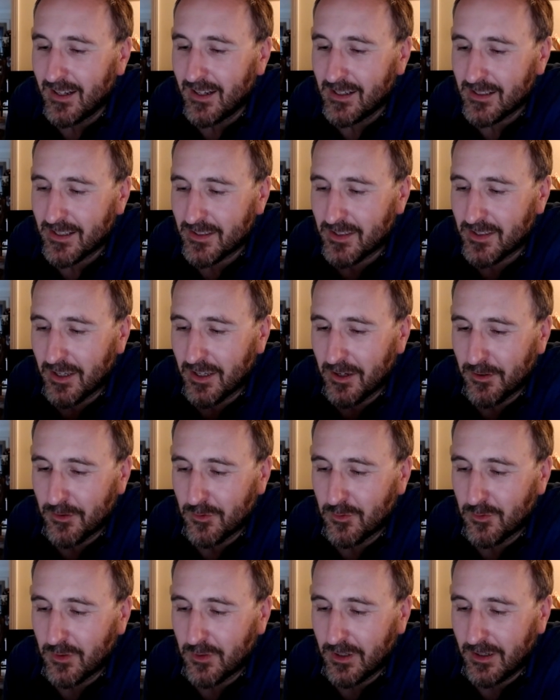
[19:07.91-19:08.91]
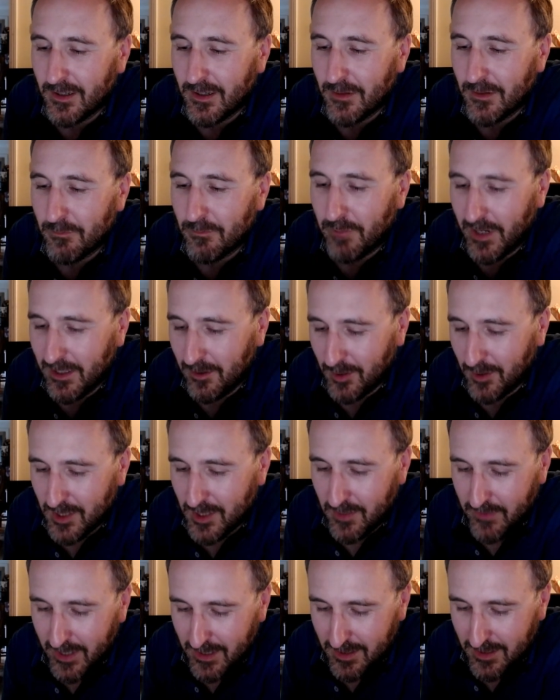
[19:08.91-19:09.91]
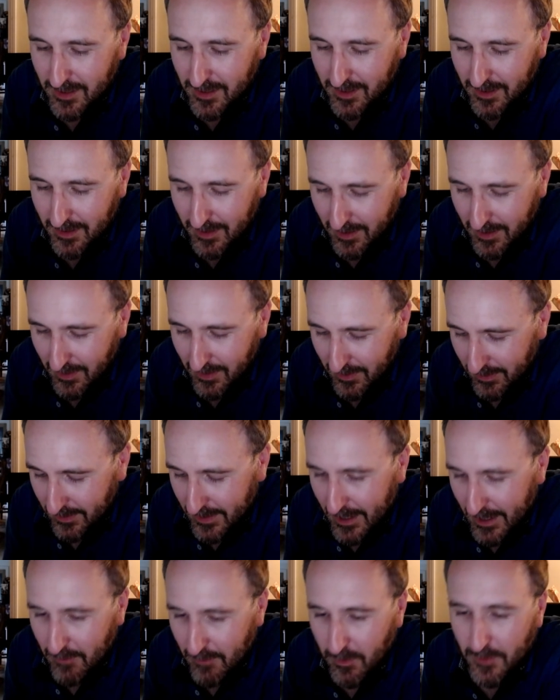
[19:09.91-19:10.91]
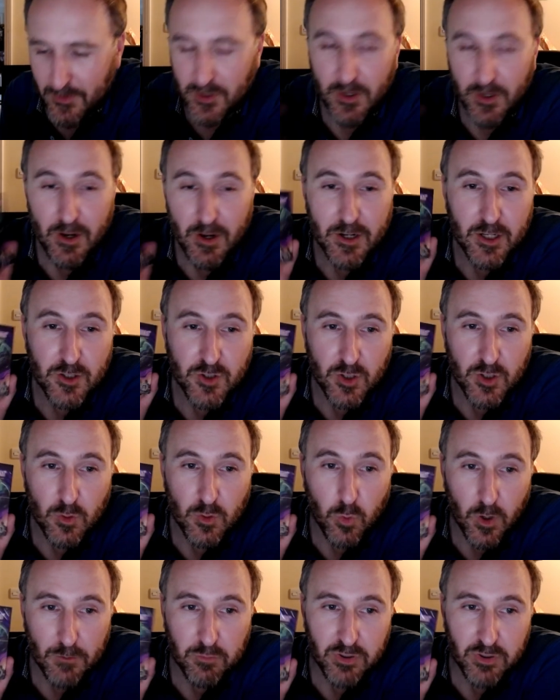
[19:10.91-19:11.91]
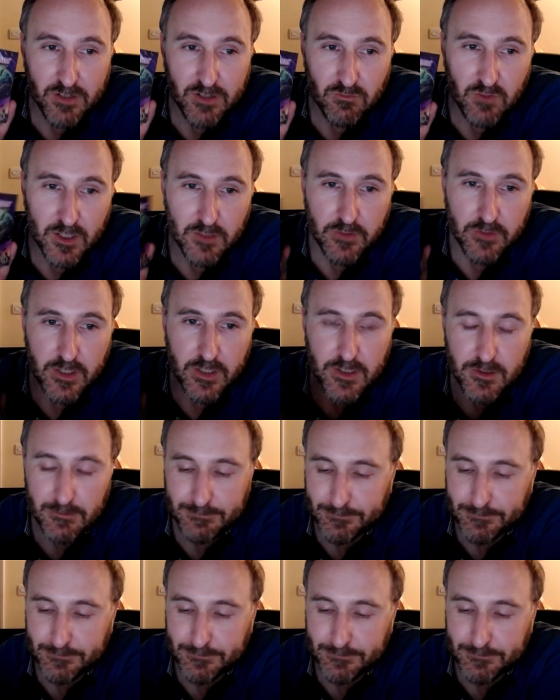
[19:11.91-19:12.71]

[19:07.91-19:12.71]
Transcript: So by looks of it, they're going to do one print run of this,